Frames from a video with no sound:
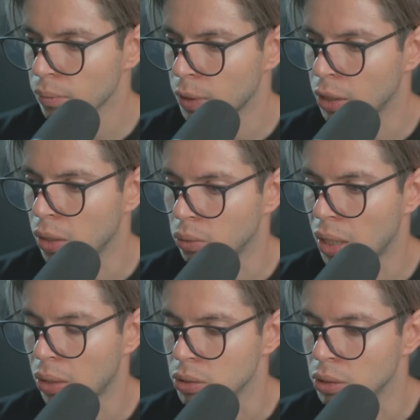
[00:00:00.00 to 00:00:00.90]
you know,
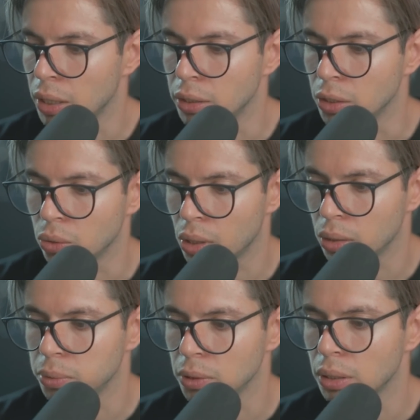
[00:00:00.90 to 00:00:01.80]
that was an
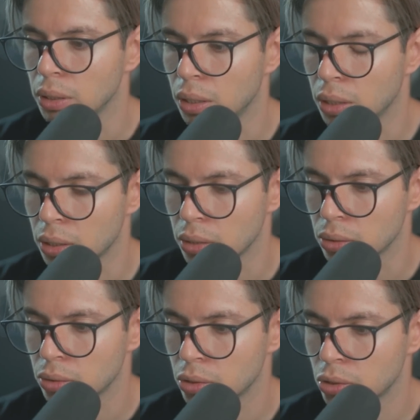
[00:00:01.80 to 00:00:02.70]
incredibly
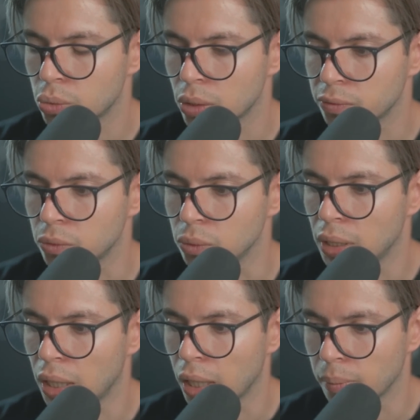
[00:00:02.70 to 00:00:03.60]
stressful
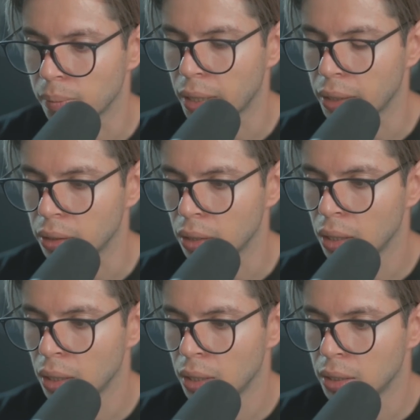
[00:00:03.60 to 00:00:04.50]
time. And
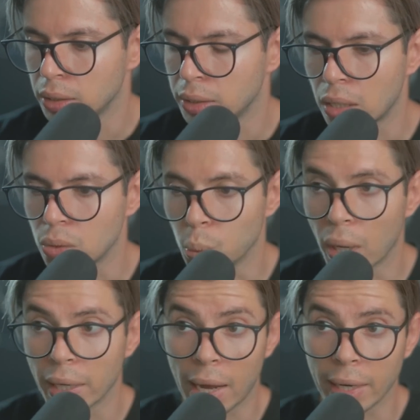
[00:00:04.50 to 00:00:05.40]
that is
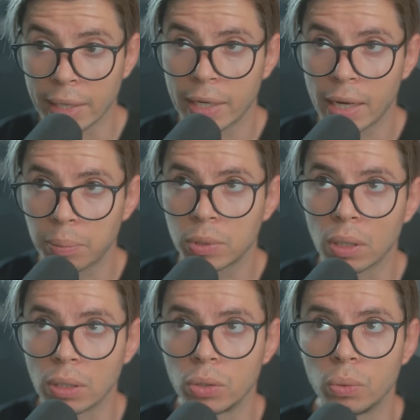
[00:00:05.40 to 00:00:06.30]
why I kept
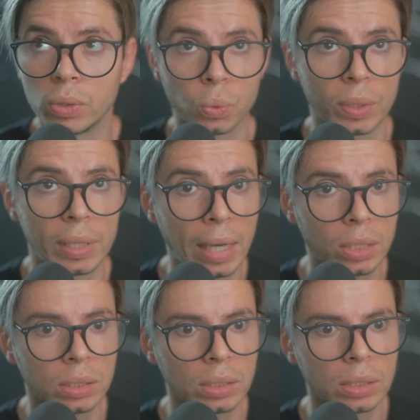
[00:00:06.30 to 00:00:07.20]
on doing
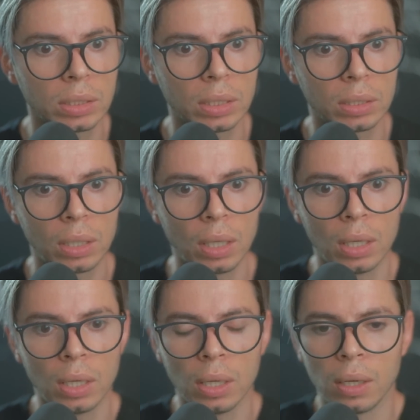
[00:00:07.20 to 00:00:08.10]
reactions,
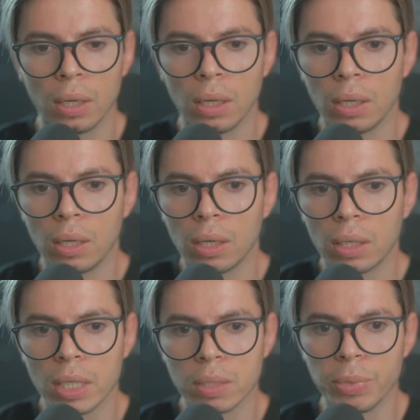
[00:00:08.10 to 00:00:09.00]

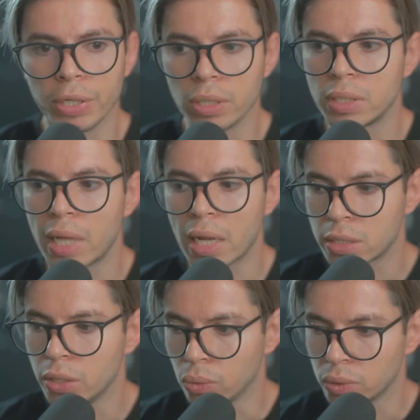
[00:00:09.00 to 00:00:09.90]
is because that's
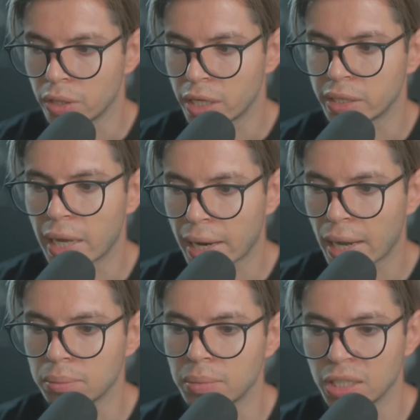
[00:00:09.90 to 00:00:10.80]
the only thing that
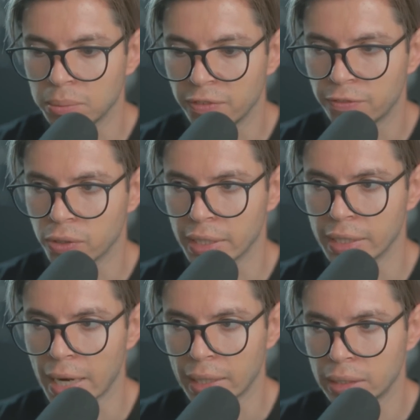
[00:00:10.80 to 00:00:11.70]
kind of made me
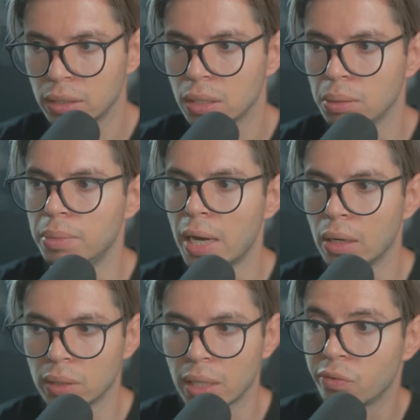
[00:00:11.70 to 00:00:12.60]
forget
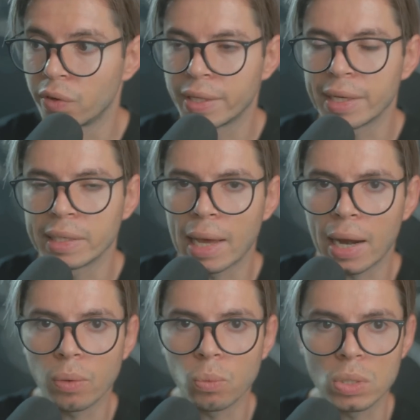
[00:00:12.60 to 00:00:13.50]
about everything that
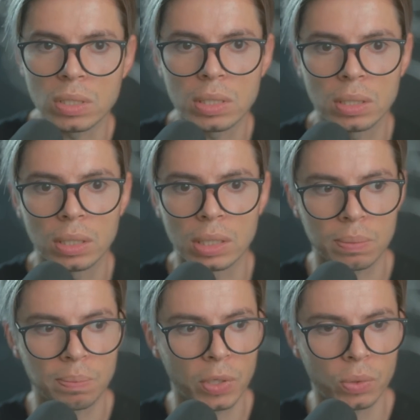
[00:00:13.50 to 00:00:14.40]
I was
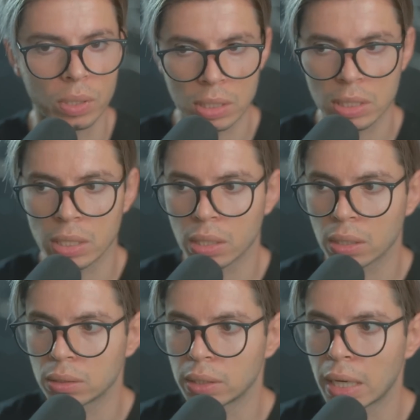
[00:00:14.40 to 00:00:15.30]

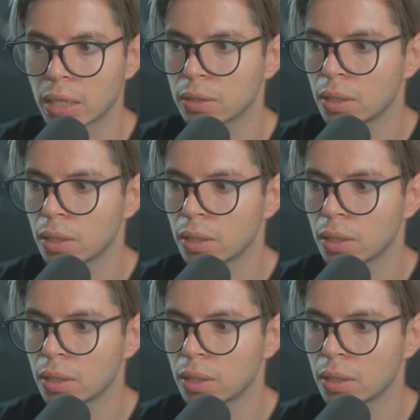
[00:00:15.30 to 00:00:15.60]
experiencing. Like,